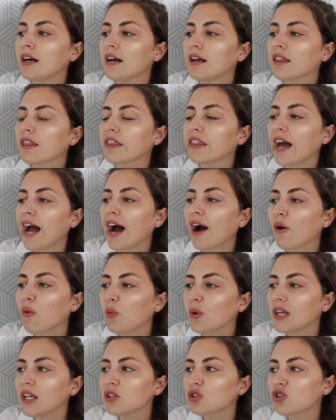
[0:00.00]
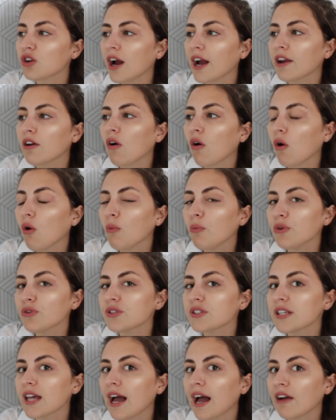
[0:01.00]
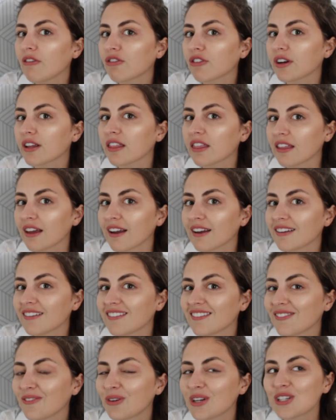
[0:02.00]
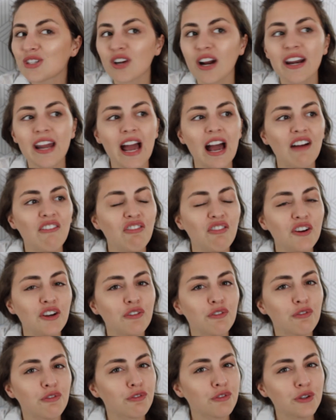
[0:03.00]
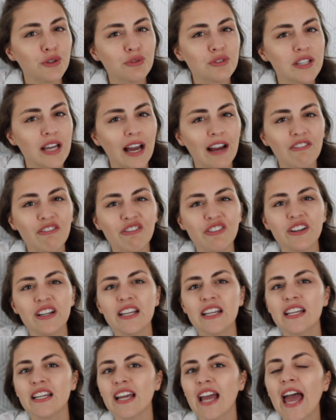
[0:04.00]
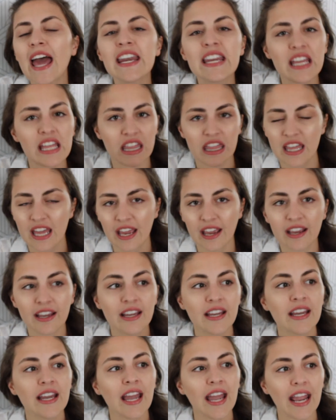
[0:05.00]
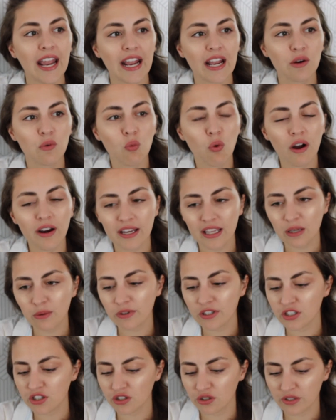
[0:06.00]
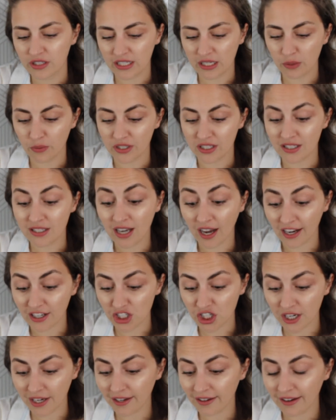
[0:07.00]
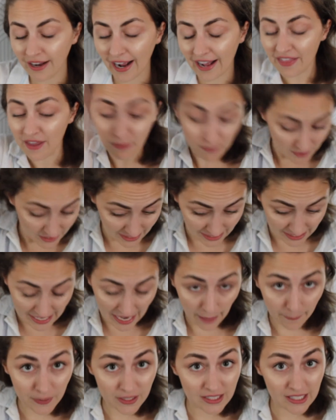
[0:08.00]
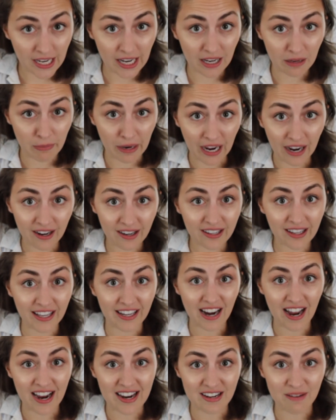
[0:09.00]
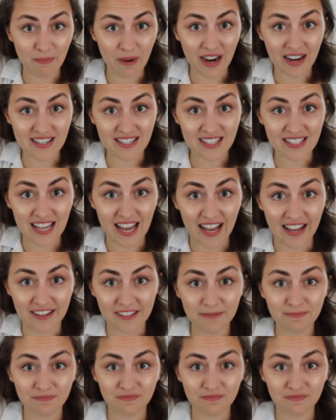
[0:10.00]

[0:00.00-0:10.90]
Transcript: that we tried almost everything. We tried every fruit, anything. And what he would do is he would touch it and then snap his hand back and hide it behind his head.